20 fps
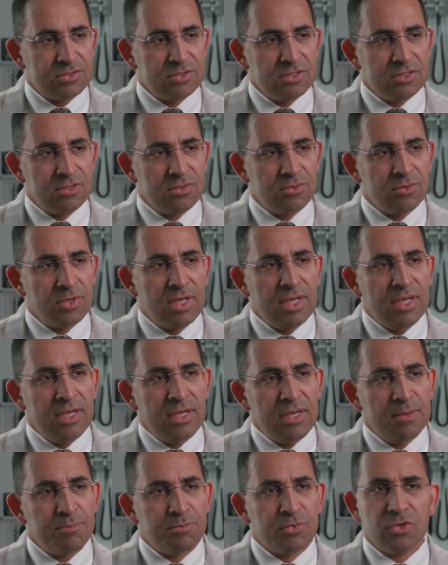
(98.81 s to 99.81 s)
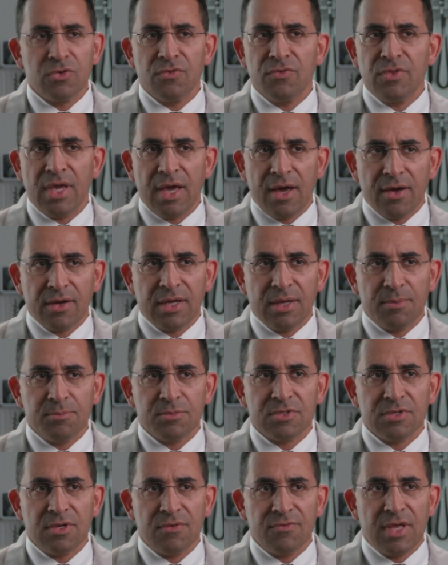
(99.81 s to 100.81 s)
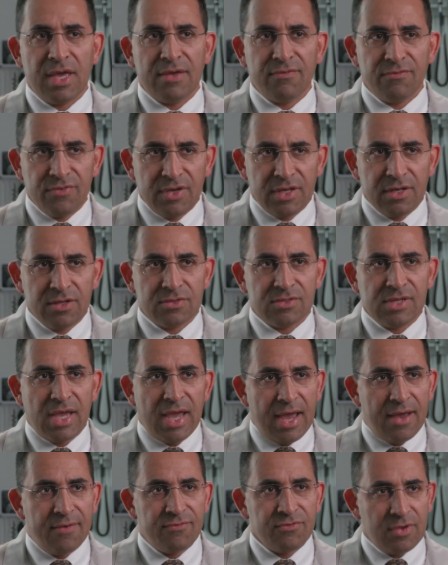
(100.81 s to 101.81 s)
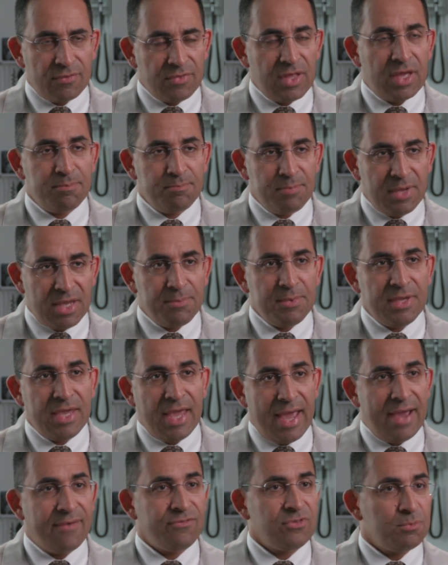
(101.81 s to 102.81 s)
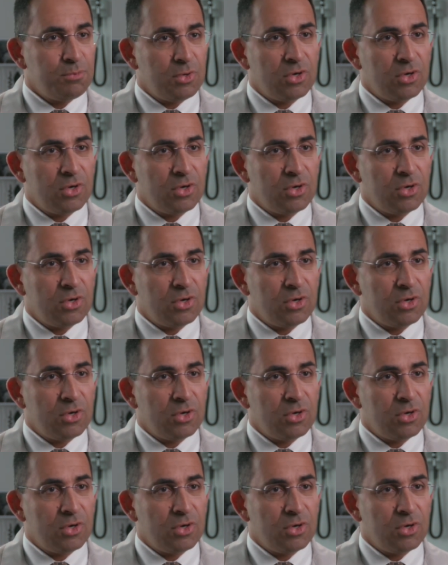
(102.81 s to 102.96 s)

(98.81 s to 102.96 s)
is to improve the outcomes of that fetus after that baby after